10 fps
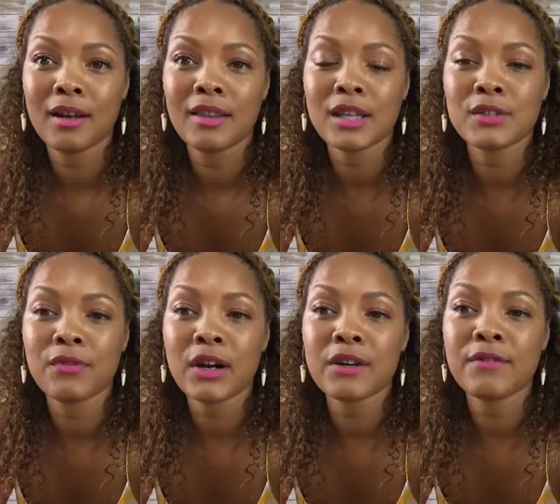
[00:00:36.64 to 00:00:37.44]
That's
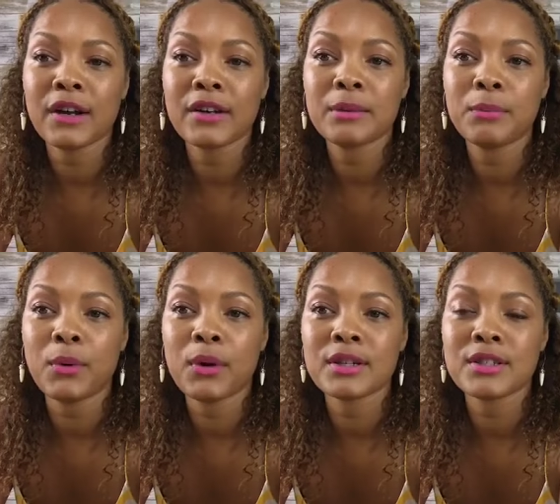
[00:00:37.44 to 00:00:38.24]
very, very
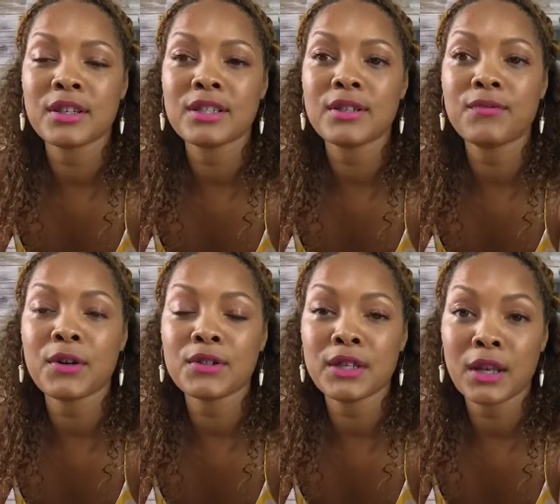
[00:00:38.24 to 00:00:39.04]
important. So that's the
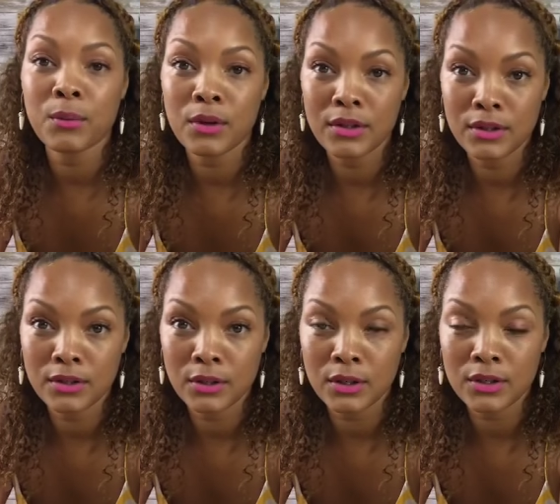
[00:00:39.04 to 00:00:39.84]
first thing I want
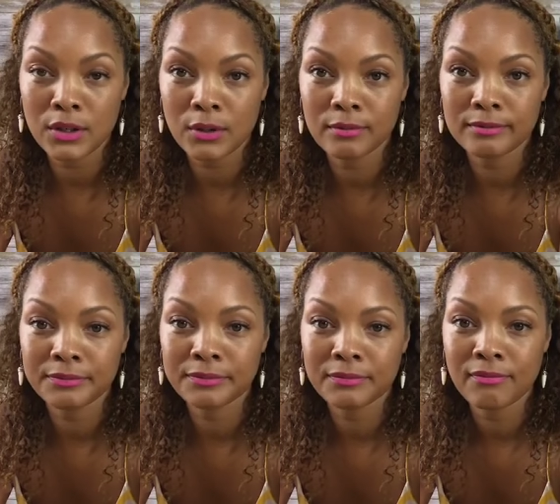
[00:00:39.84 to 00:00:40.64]
you to do.
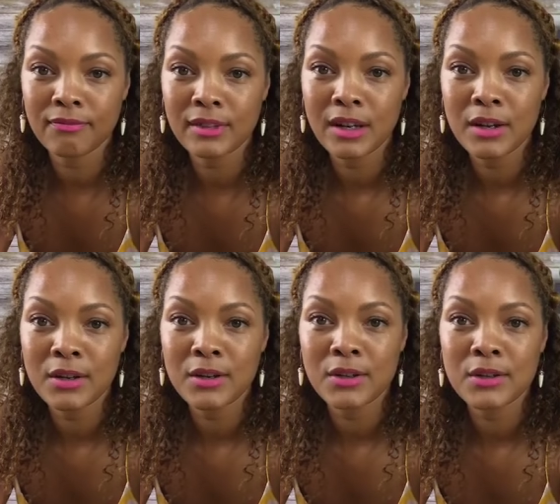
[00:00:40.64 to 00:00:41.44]

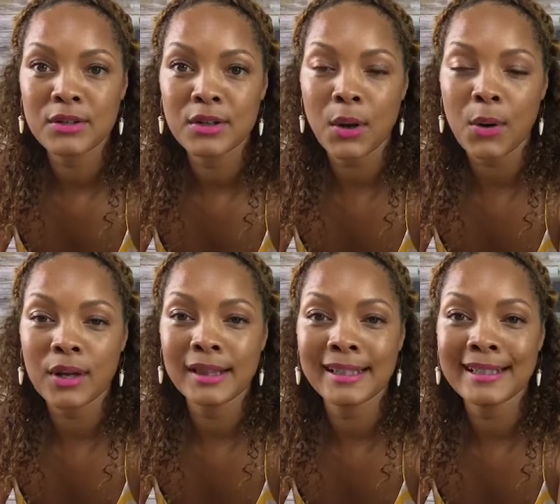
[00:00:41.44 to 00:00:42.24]
So
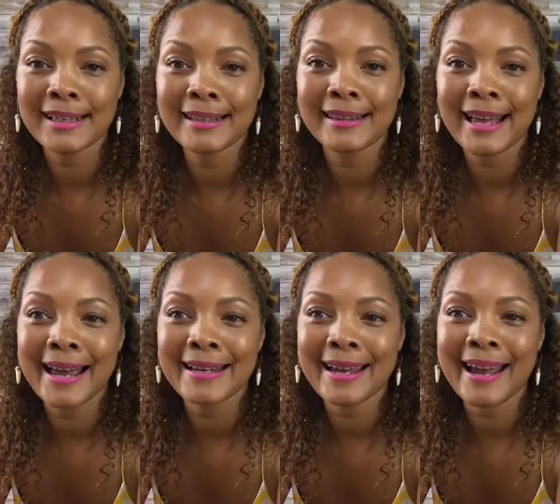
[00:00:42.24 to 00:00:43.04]
click
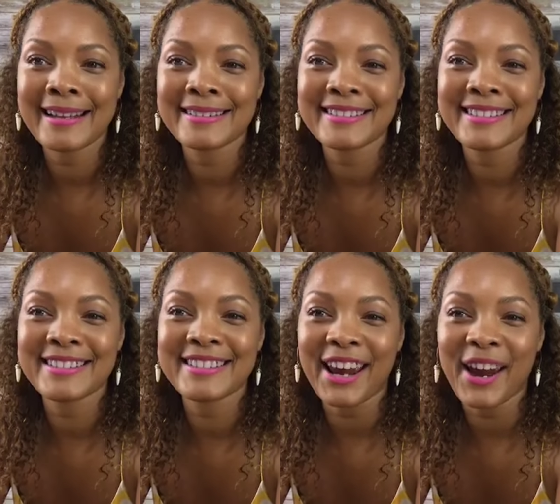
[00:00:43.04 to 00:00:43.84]
like and
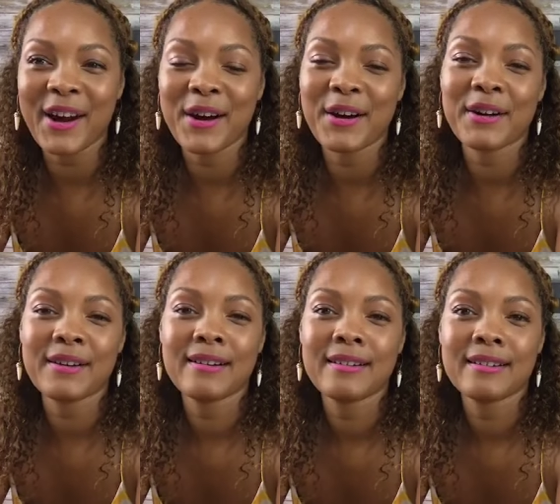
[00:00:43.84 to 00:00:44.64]
share
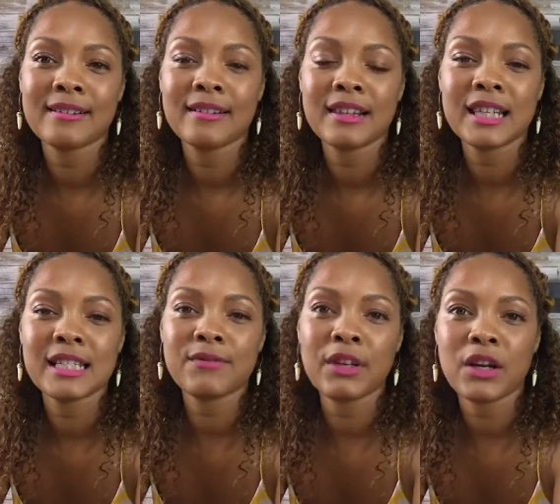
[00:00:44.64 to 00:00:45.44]
this
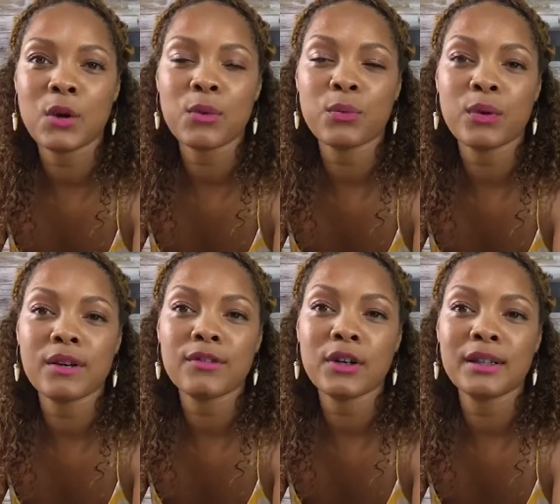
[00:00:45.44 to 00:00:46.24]
video with one
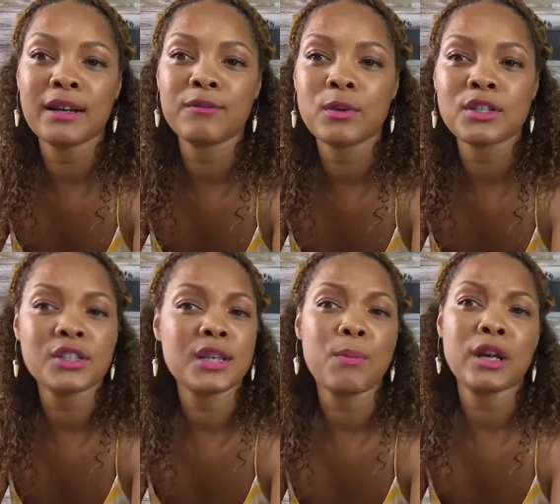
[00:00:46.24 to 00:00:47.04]
of your loved ones or
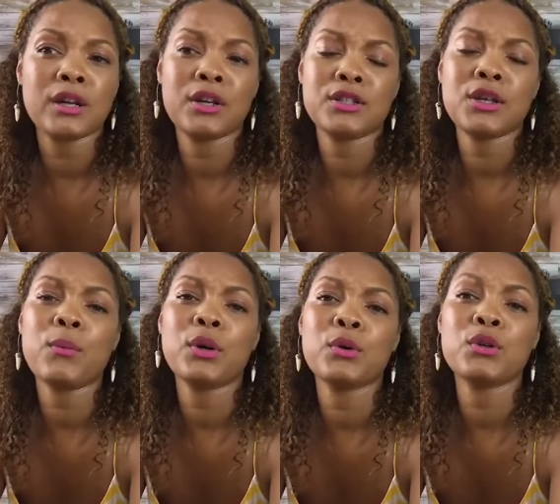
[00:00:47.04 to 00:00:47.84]
somebody,
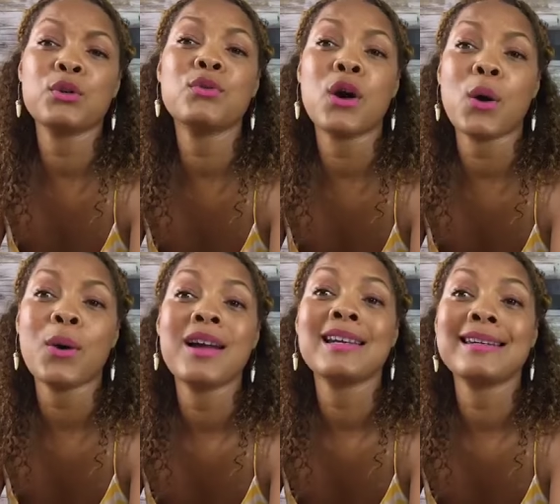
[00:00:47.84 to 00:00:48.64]
someone who you know
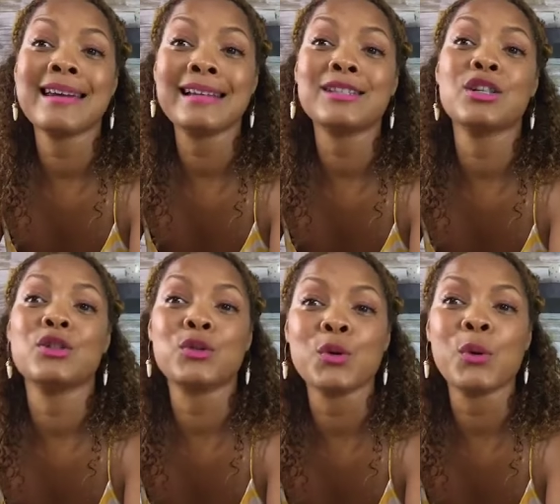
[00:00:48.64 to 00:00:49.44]
needs to
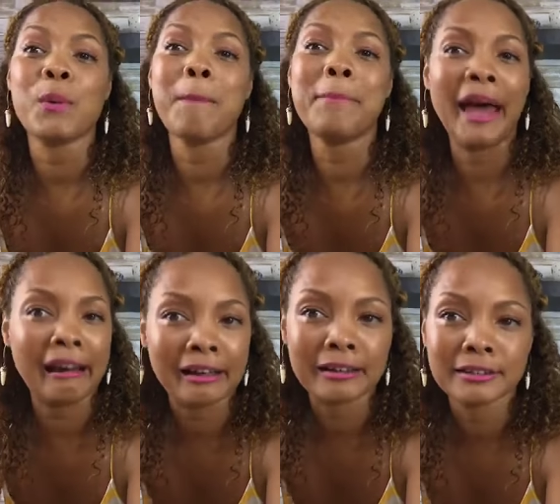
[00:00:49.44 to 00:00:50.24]
do better.